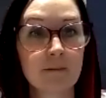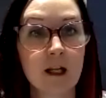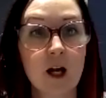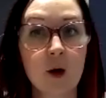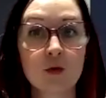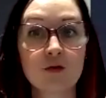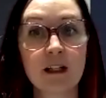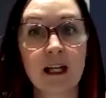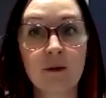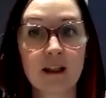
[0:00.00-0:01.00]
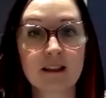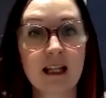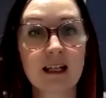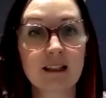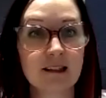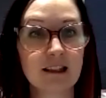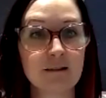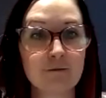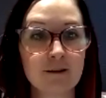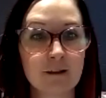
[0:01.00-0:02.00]
I'm wondering how that's like to
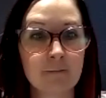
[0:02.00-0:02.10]
live.